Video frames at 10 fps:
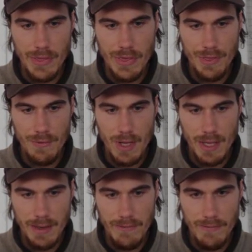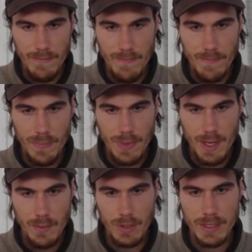And thrive,
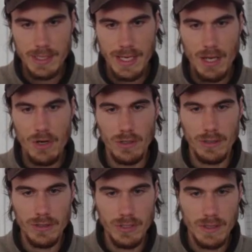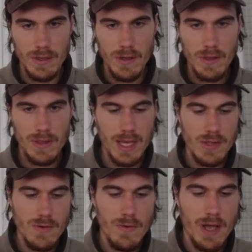I wouldn't say on, just
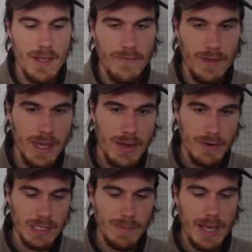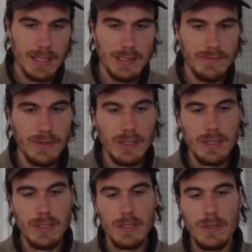they thrive irrespective
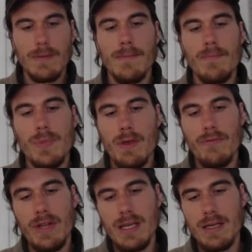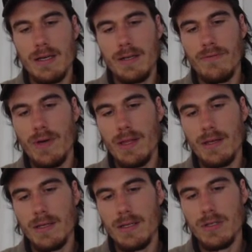of any kind of
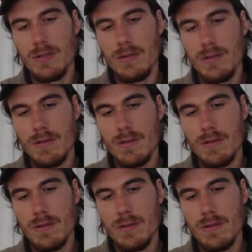weather condition.